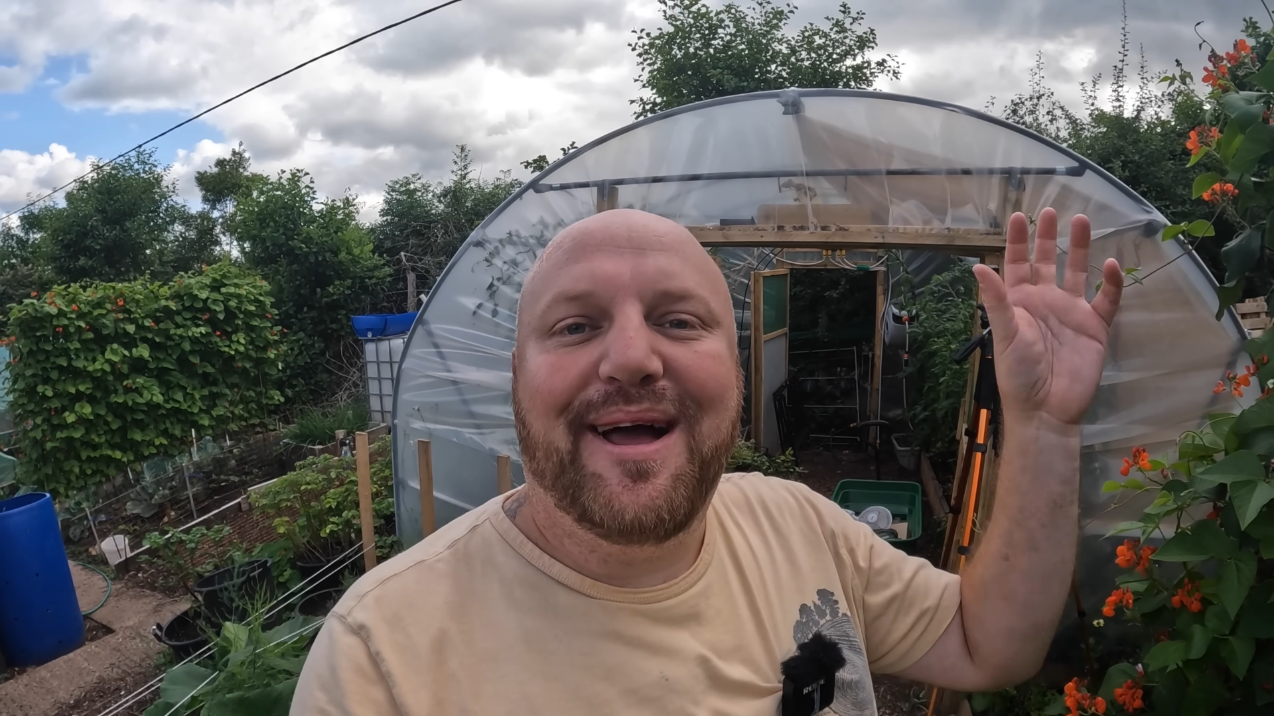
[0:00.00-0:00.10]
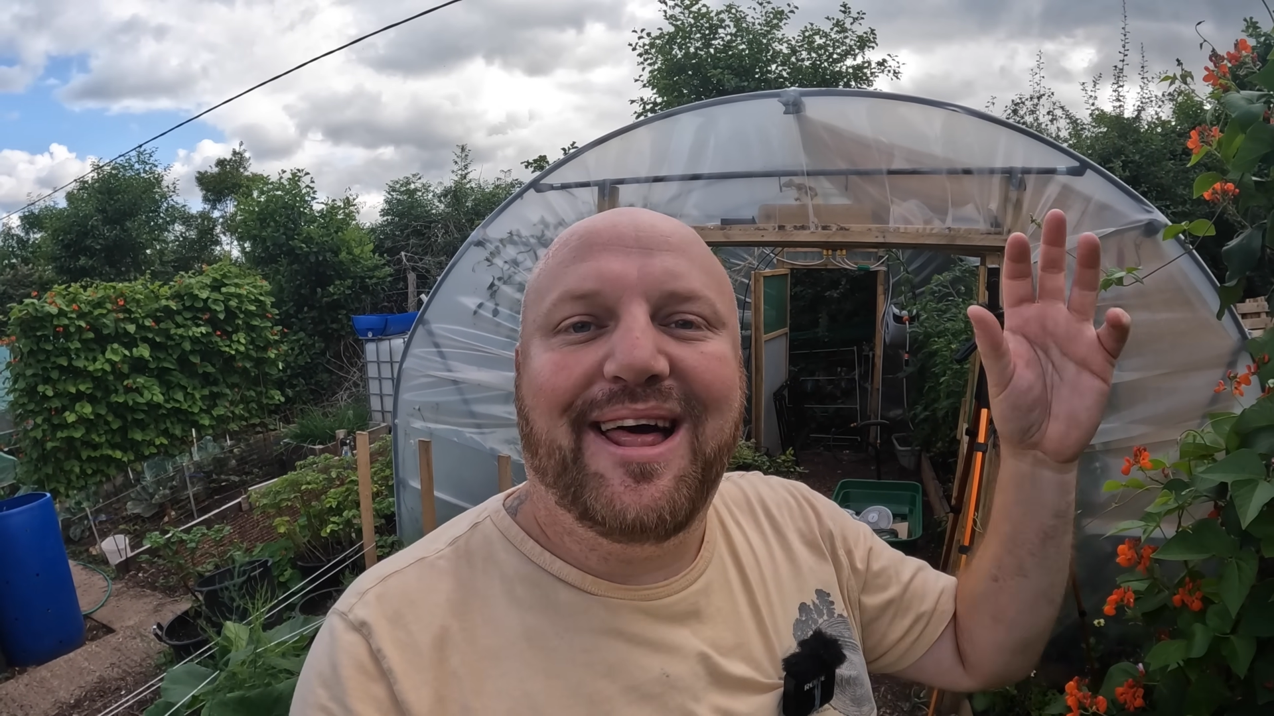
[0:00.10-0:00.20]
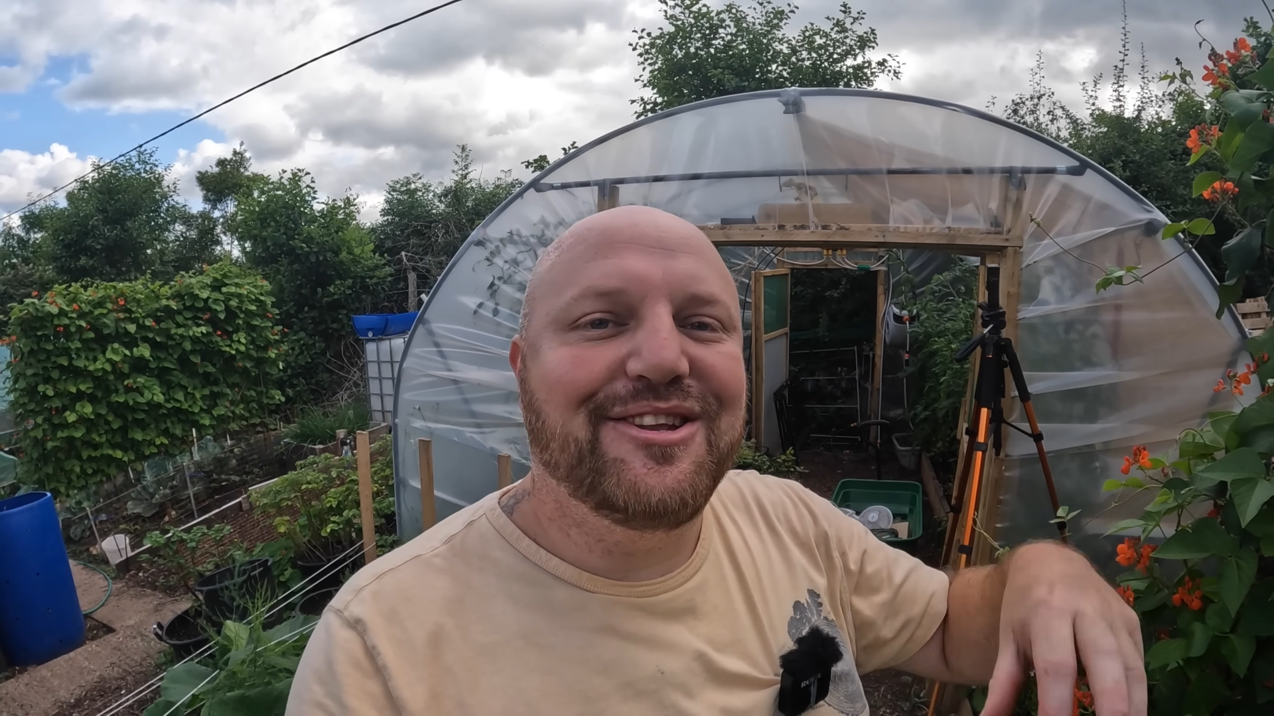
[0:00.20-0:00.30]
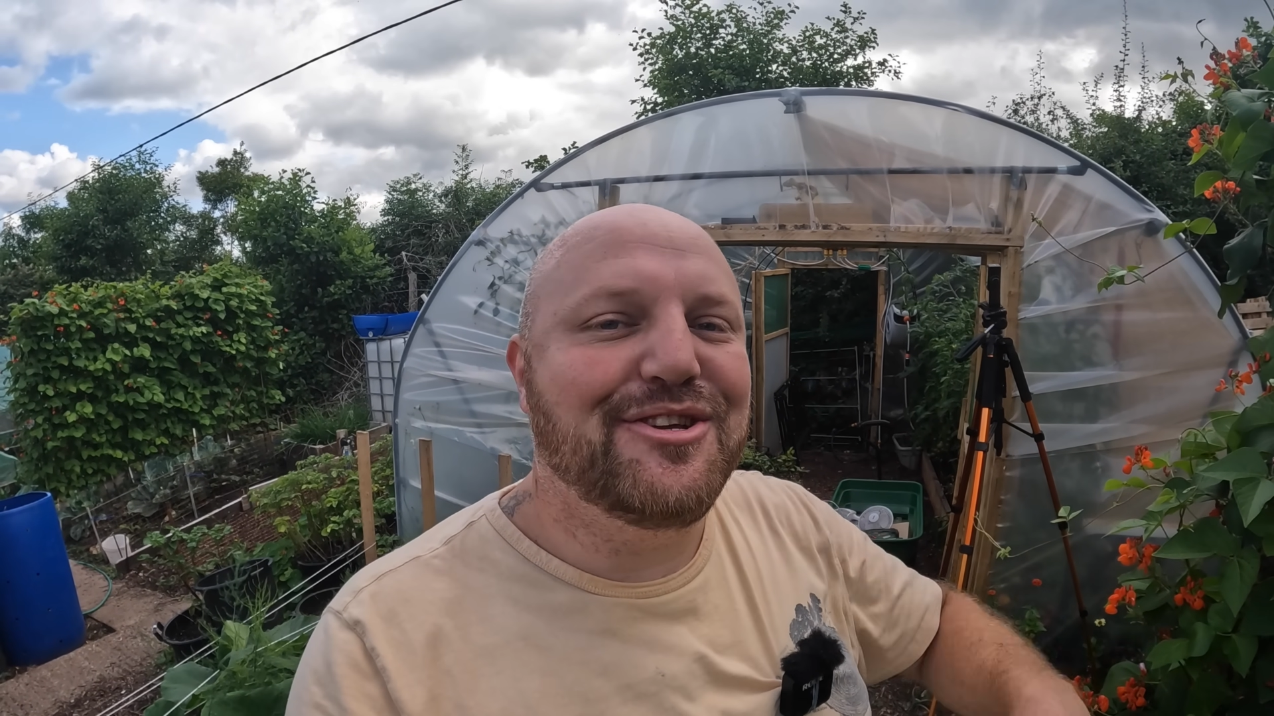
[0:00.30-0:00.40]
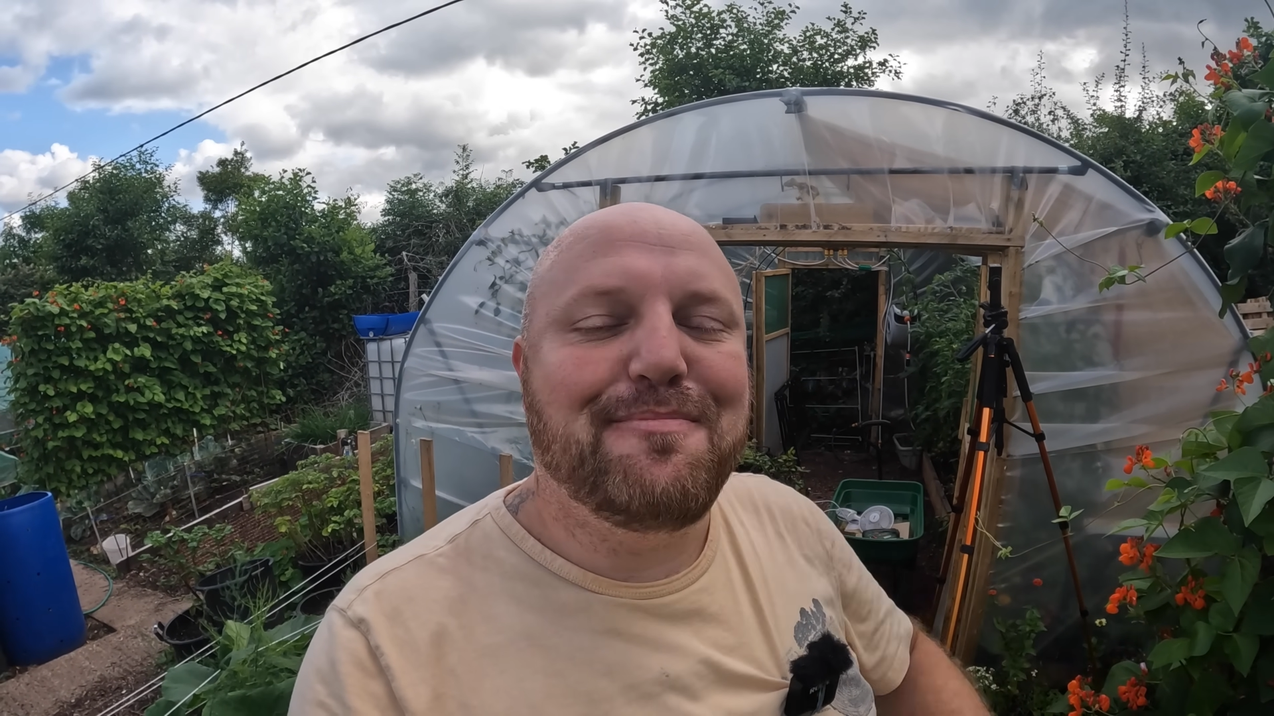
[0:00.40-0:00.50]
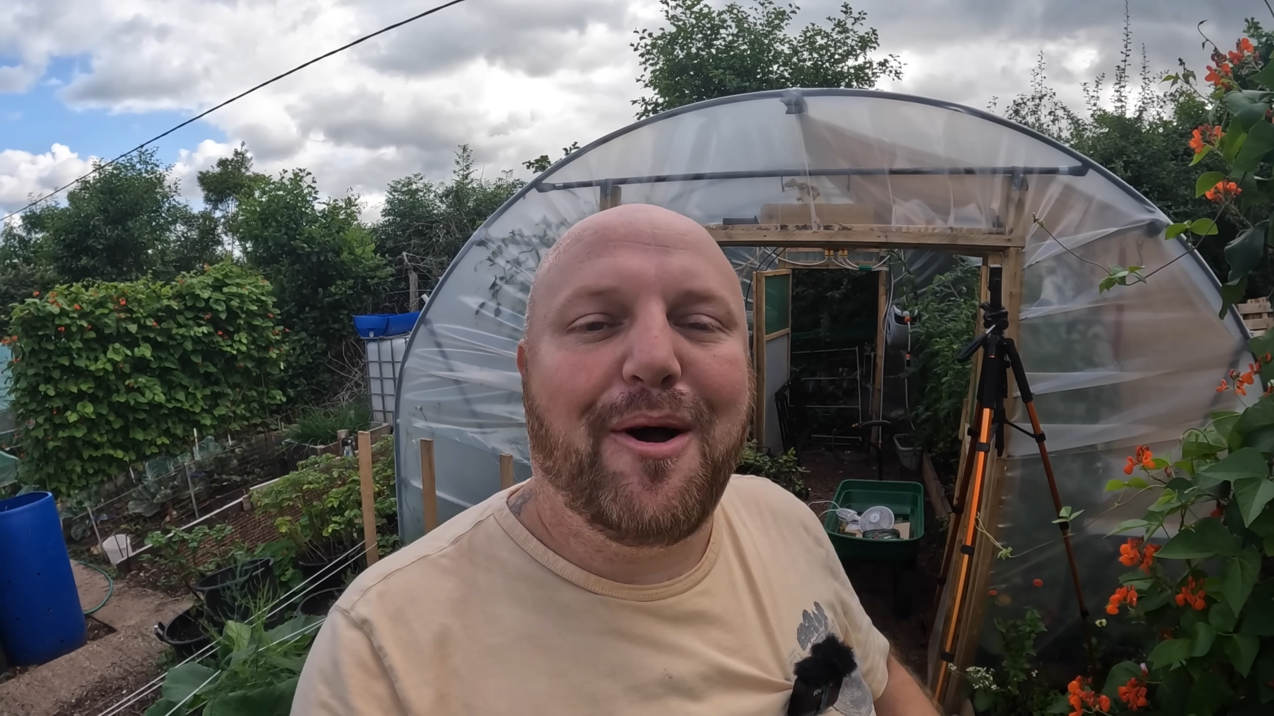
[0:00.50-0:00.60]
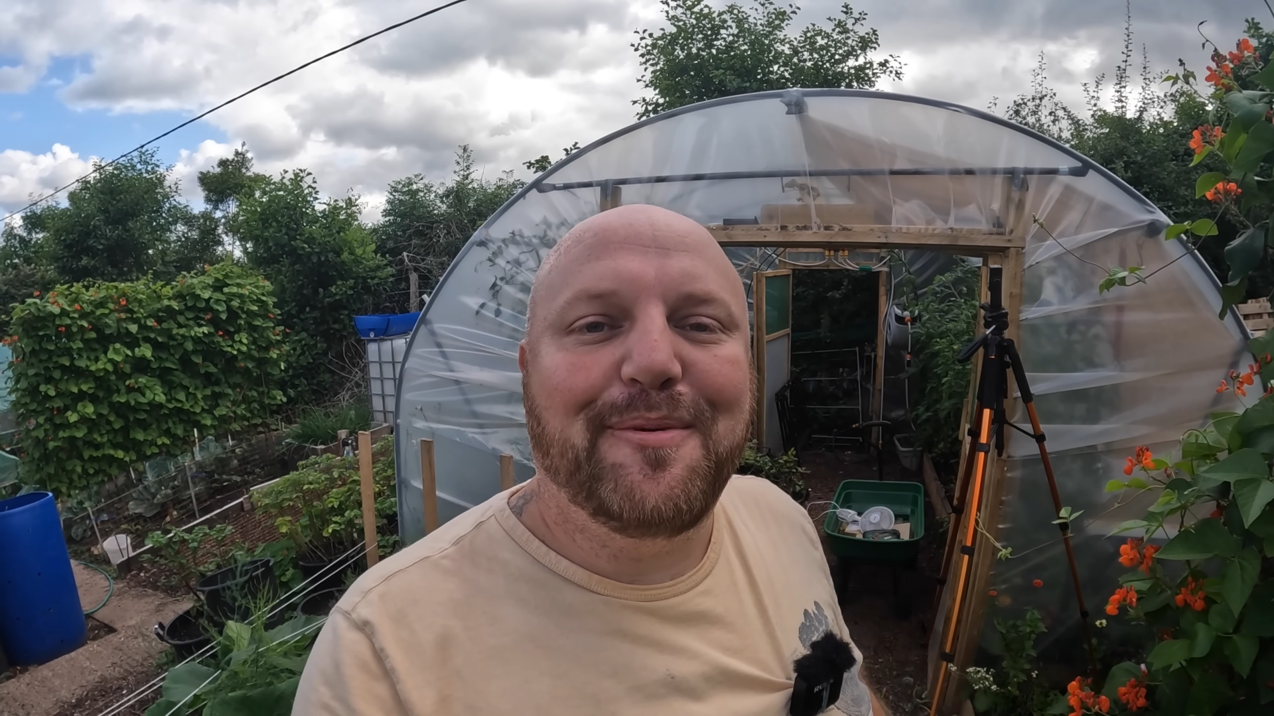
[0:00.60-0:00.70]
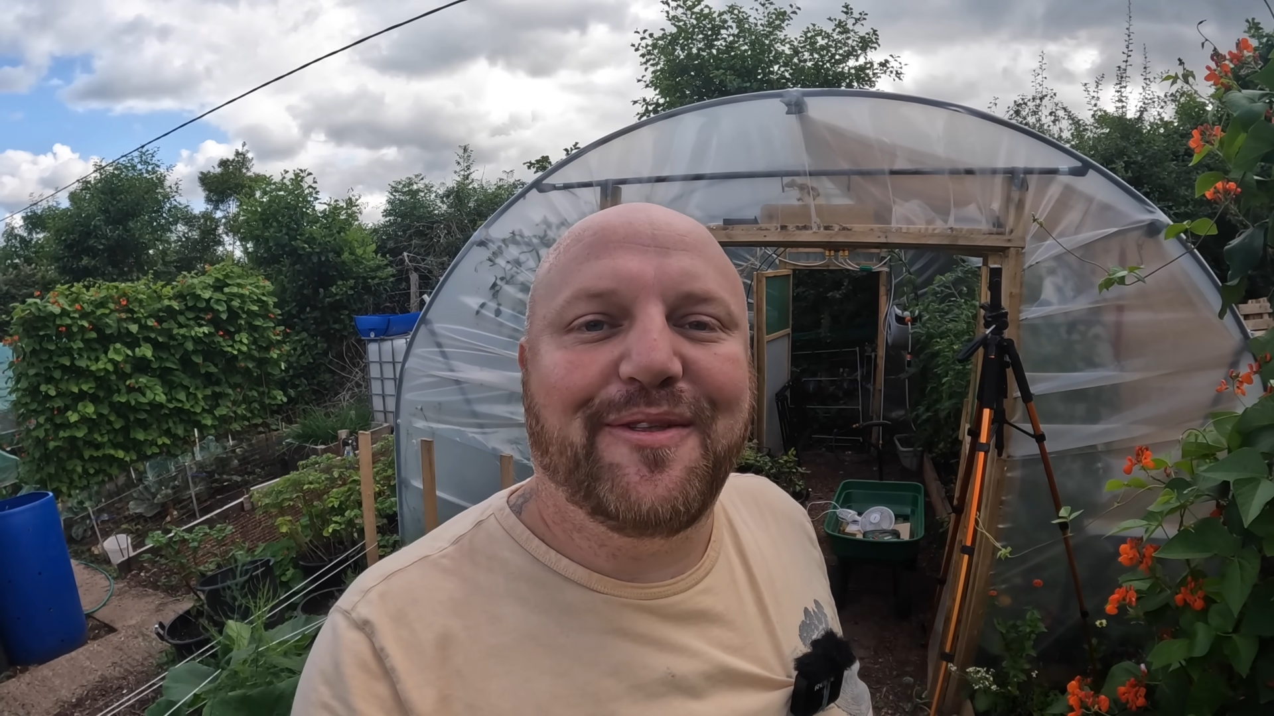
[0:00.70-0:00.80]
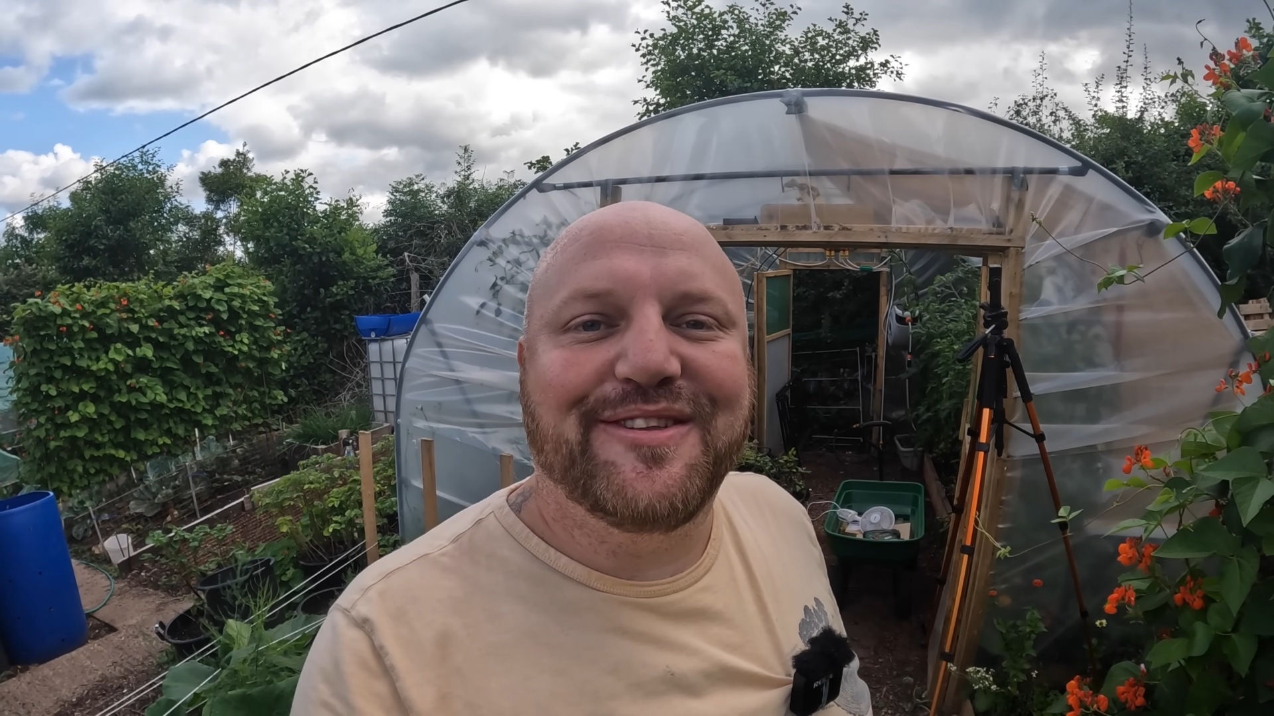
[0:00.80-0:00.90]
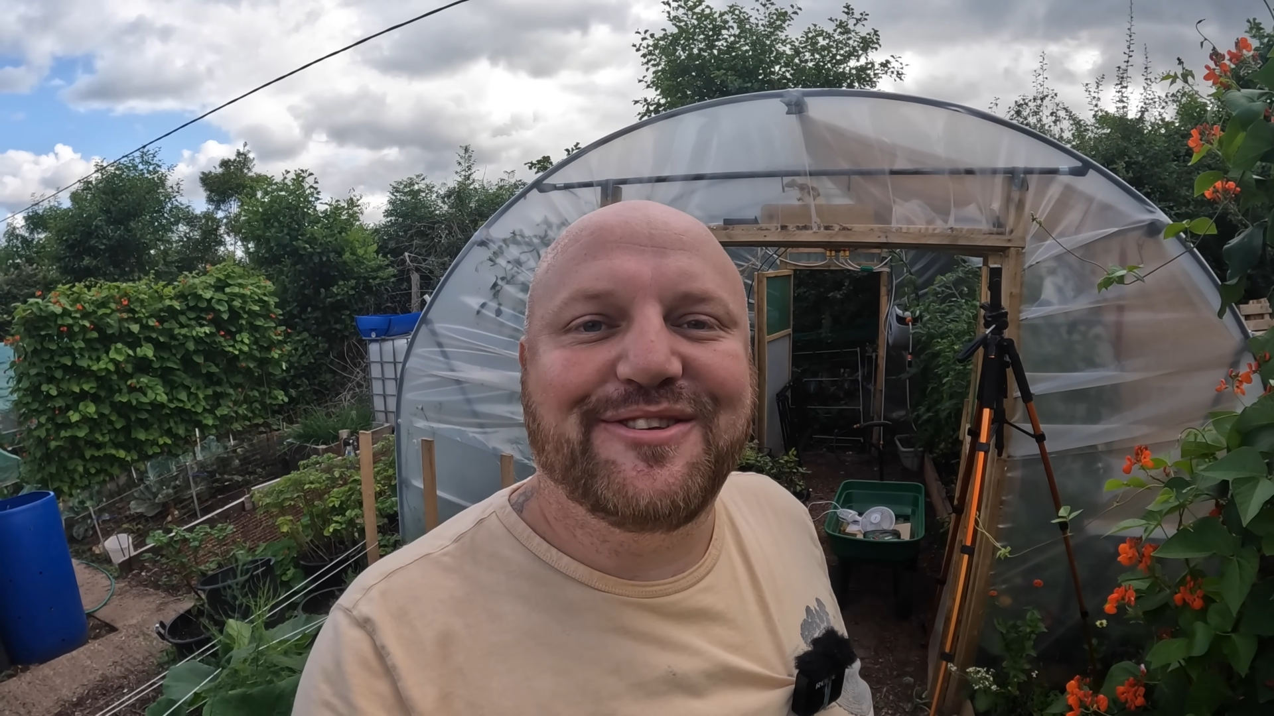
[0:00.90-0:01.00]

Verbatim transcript: and I just pop it on the